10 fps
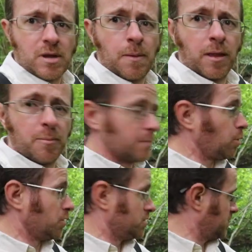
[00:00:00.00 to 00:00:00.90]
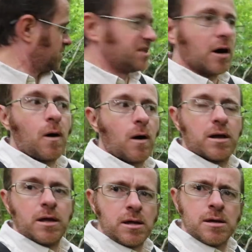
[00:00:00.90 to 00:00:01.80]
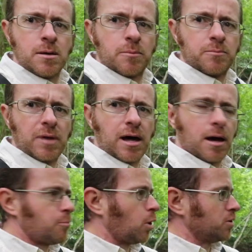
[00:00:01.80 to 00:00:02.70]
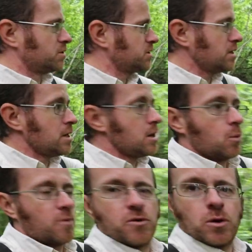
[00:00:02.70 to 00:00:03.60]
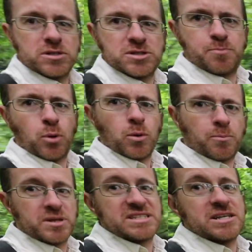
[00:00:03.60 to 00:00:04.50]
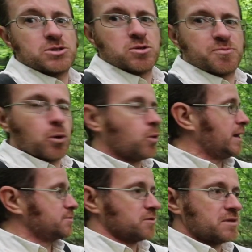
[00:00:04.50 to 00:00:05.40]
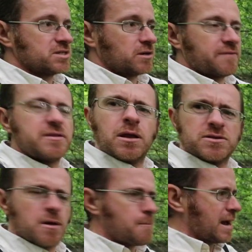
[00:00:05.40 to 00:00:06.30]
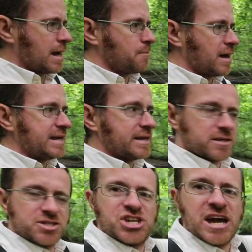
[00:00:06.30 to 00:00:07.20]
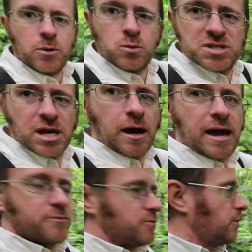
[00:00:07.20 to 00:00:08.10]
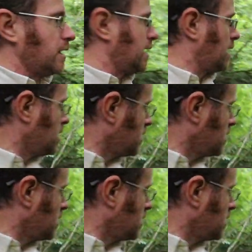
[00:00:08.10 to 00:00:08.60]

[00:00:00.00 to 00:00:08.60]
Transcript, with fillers: another big pond, another dark pond. We've got potential spoil heaps on this side. Everything looks very man-made here. There's channels cut everywhere.